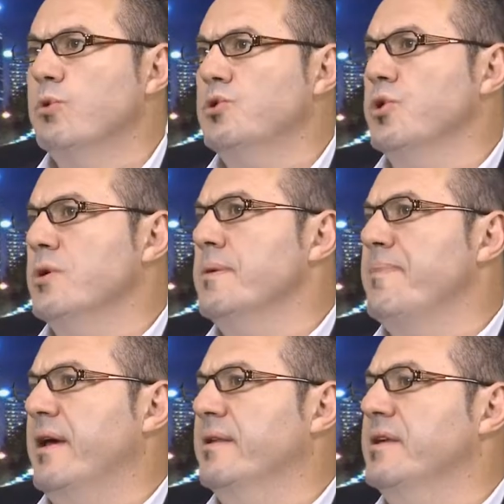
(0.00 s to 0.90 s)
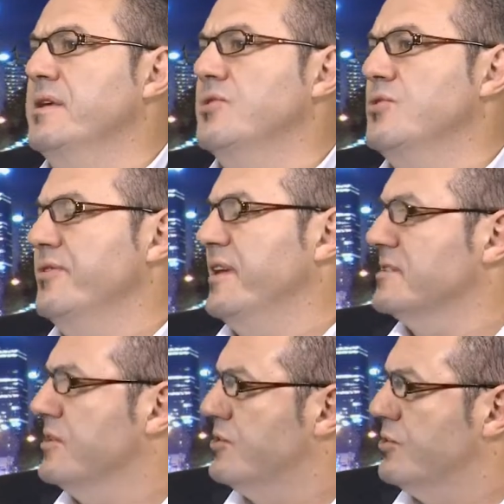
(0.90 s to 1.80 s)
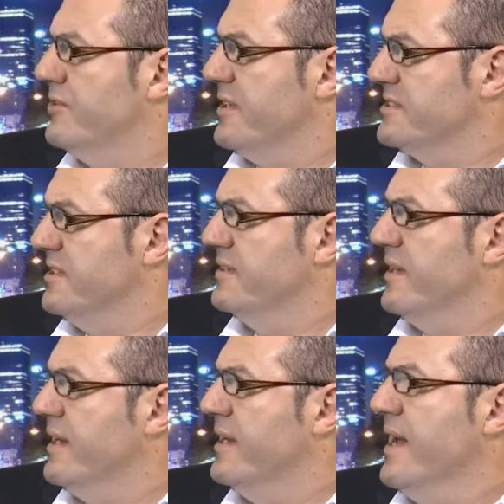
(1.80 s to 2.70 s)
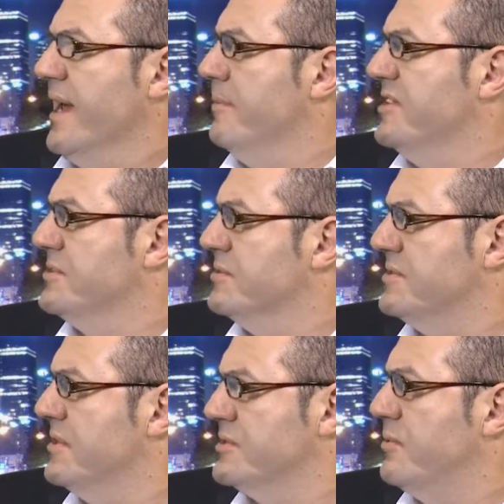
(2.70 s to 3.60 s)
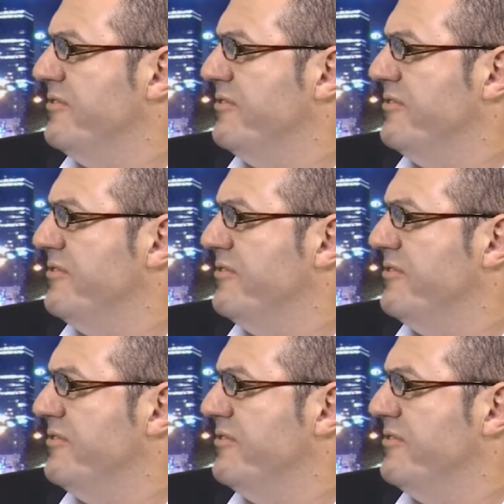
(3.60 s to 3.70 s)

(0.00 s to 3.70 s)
we're talking about in the year two thousand nine to two thousand ten, how many suicides